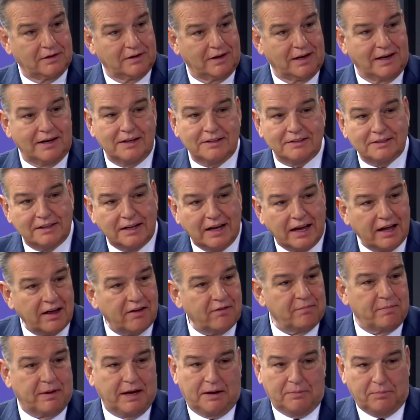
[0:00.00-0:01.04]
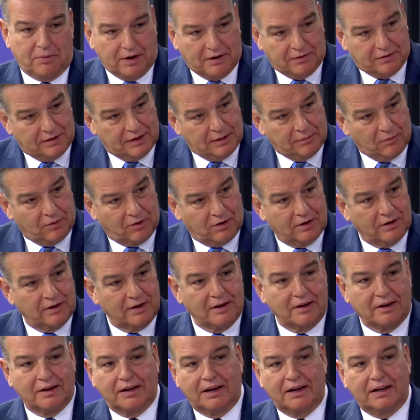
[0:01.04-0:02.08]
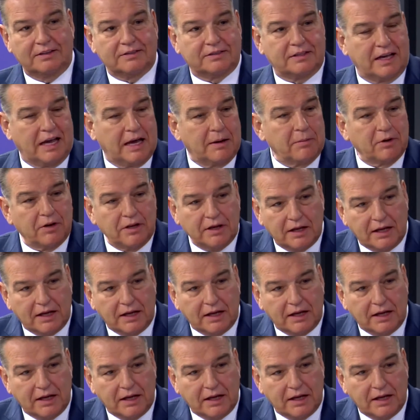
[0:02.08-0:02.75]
He doesn't have bad breath anymore. He's able to